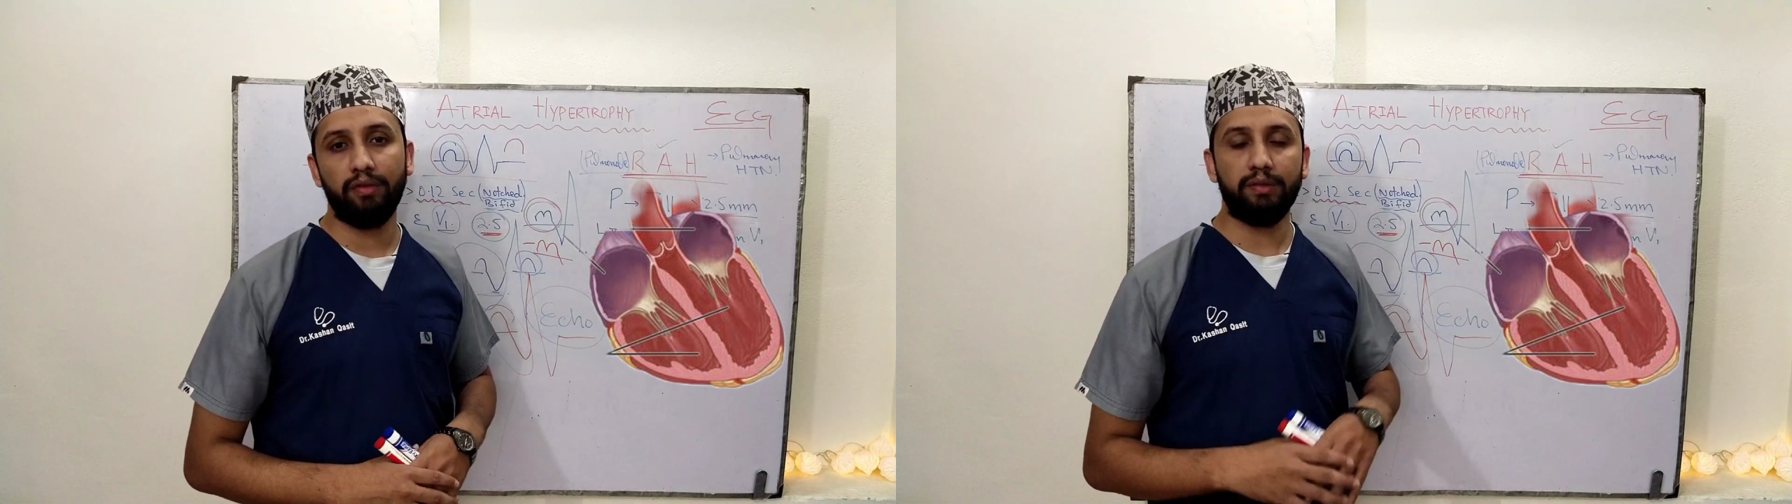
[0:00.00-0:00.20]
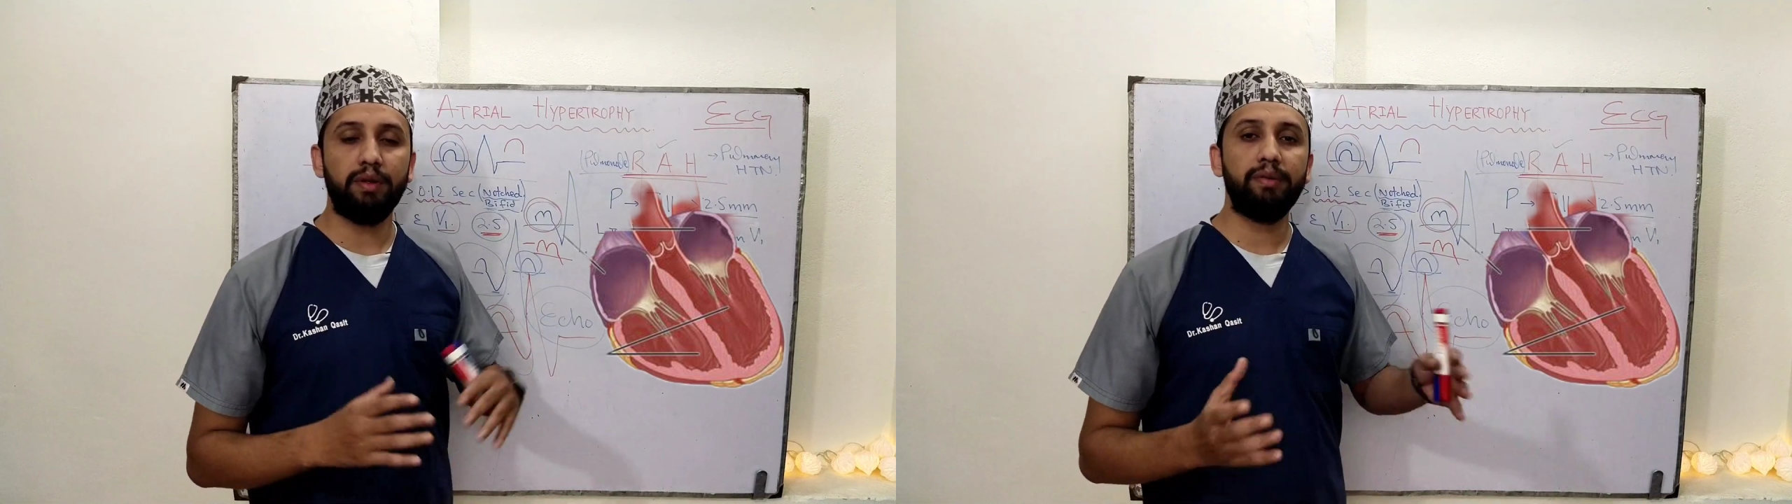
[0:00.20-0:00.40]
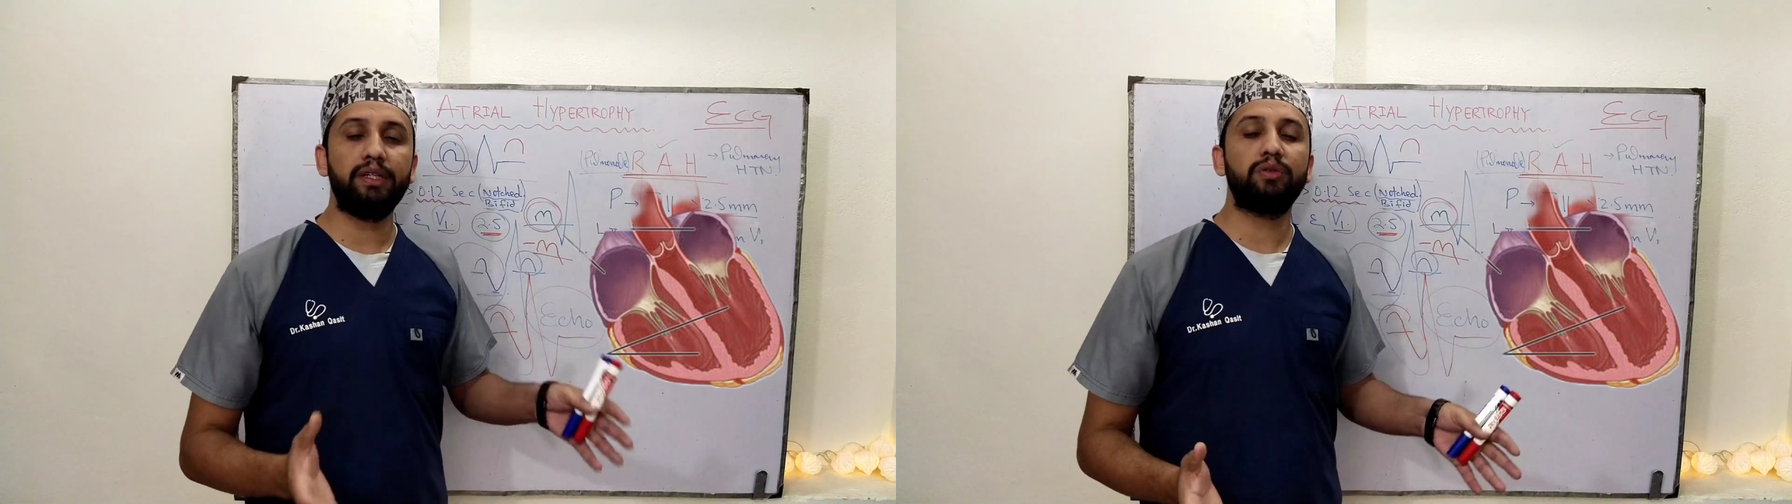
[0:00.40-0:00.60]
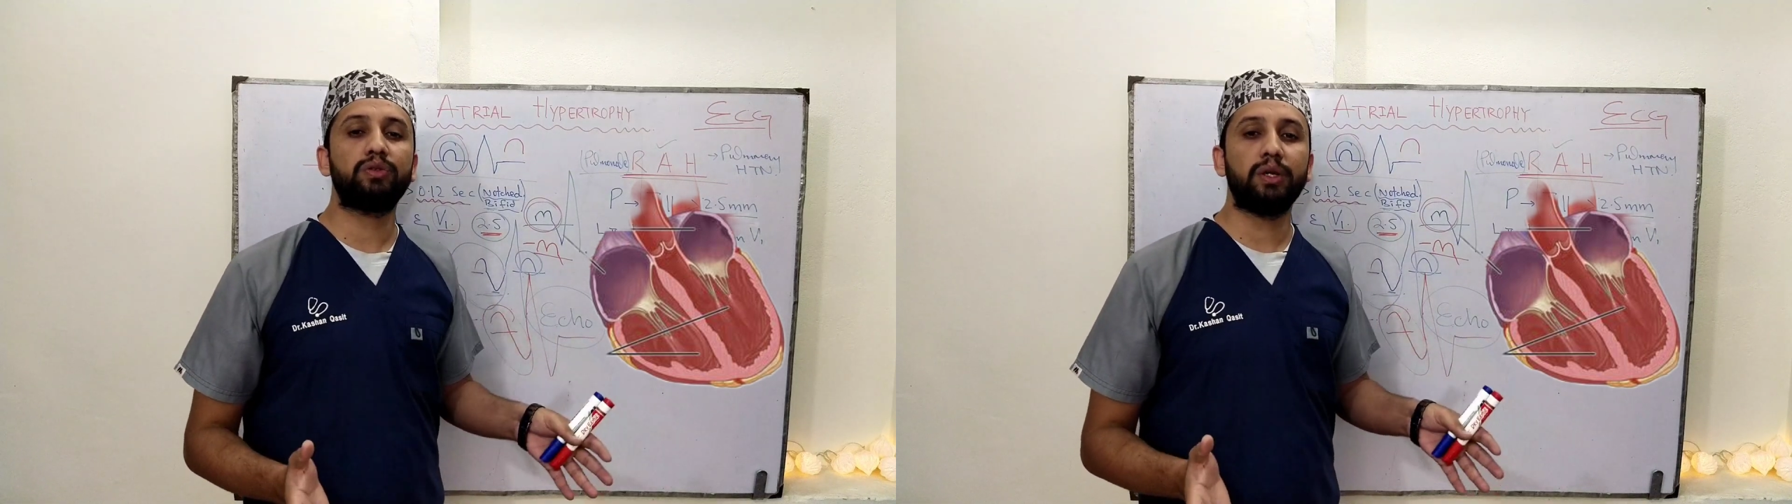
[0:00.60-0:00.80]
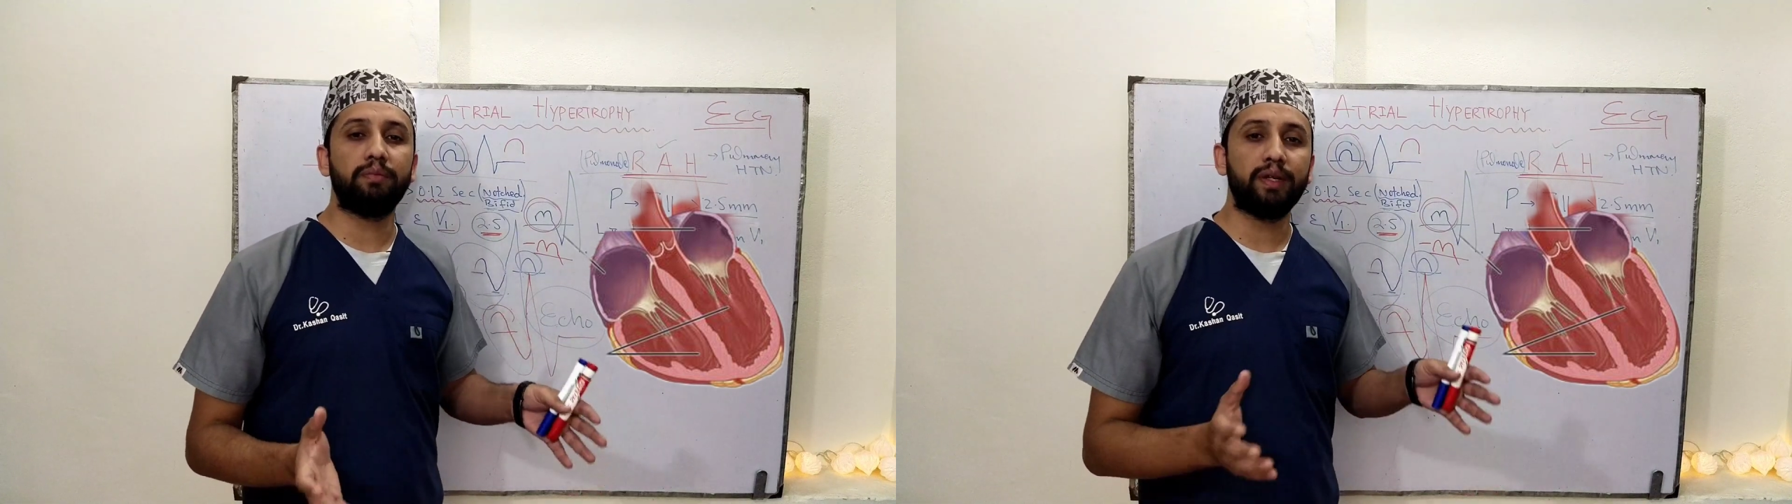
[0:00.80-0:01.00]
which may be due
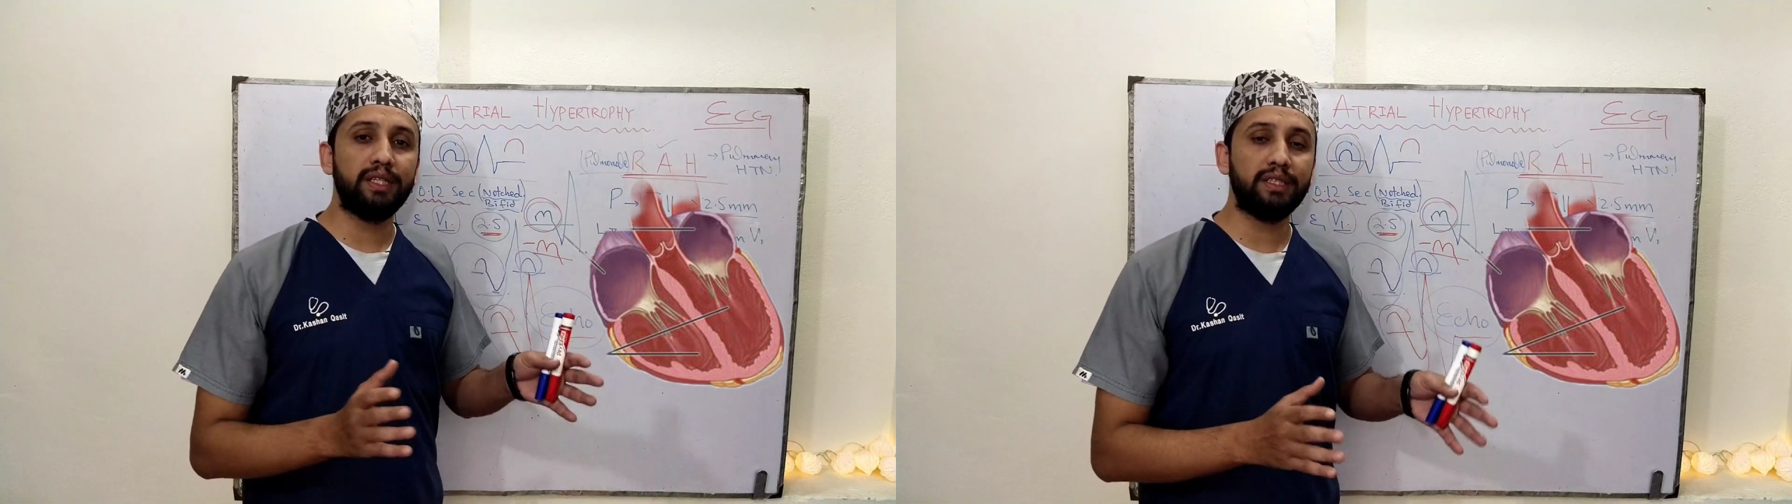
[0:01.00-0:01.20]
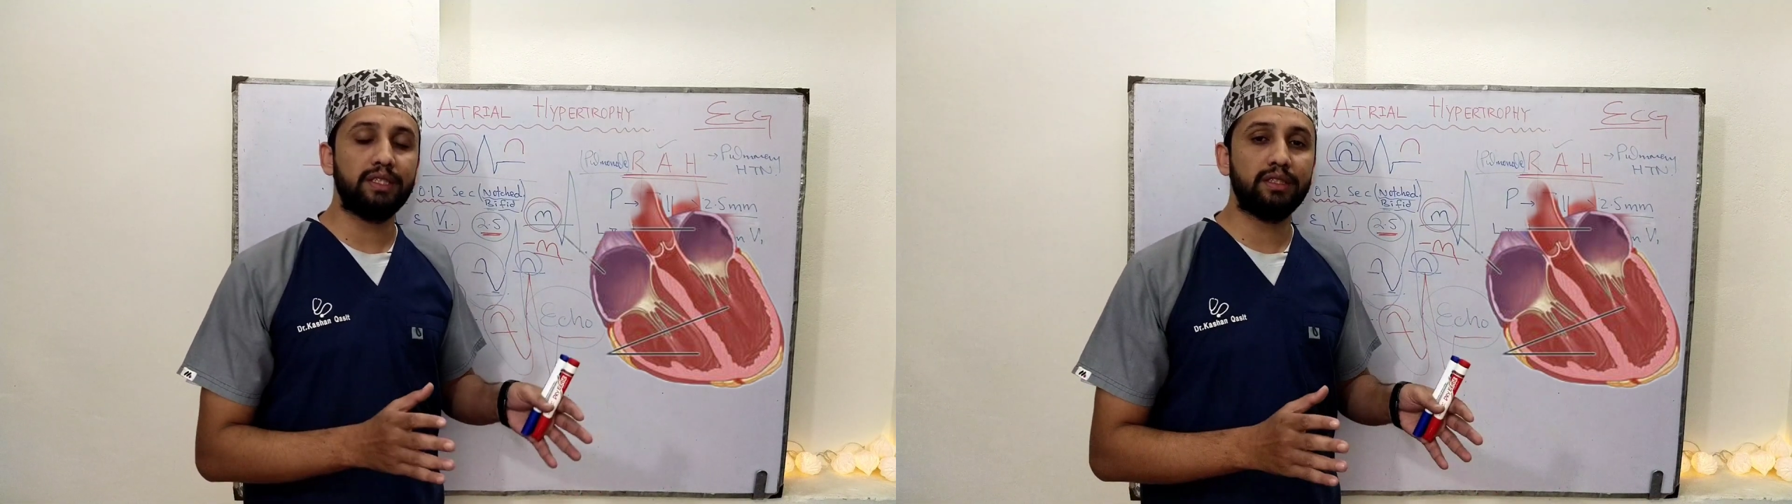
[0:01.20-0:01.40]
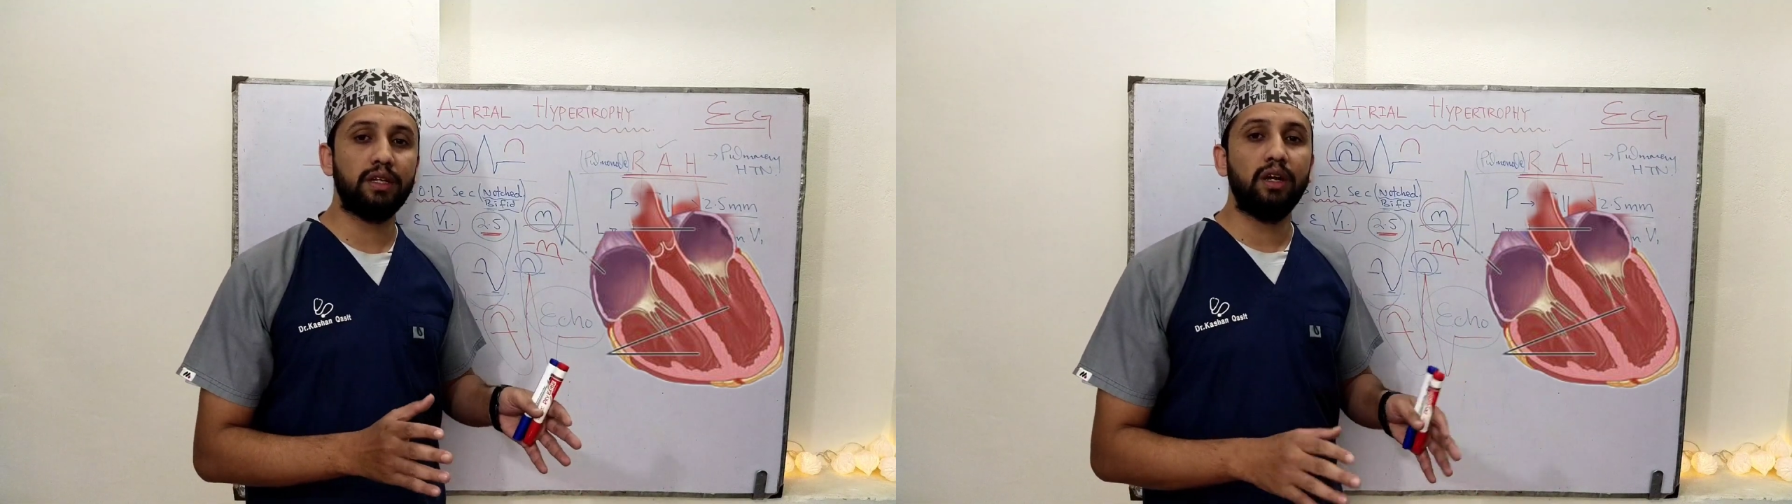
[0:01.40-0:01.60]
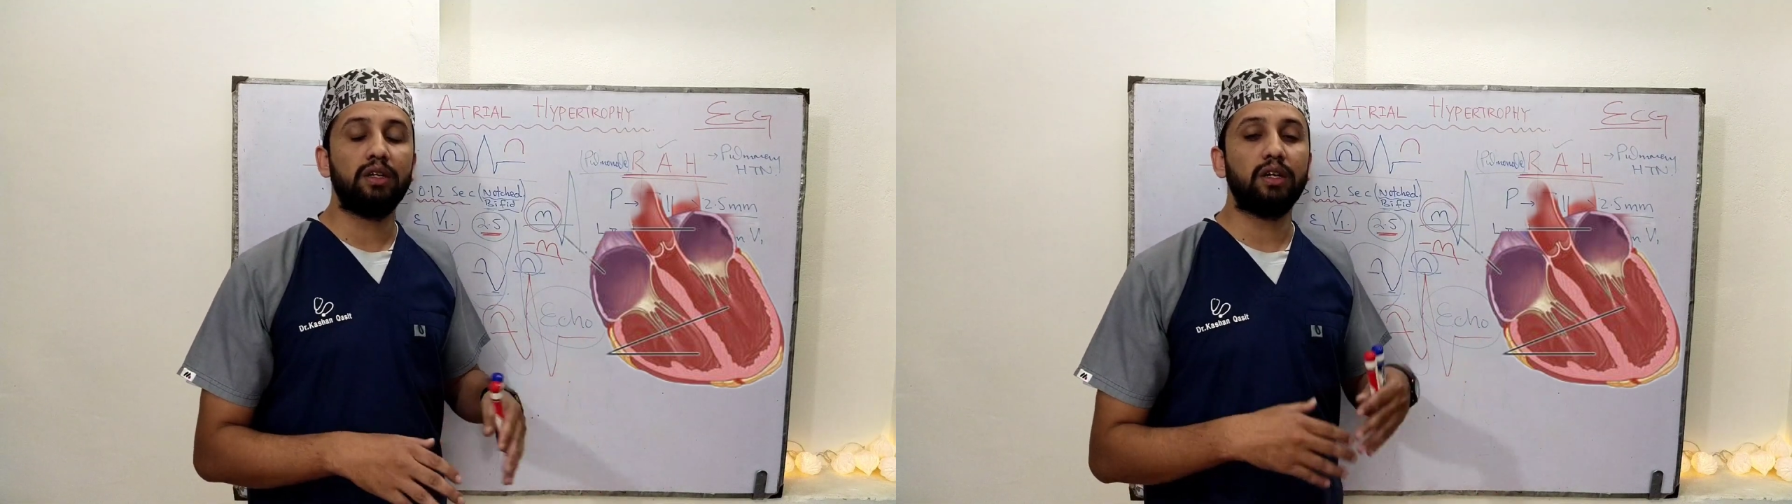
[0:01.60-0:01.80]
to some reasons,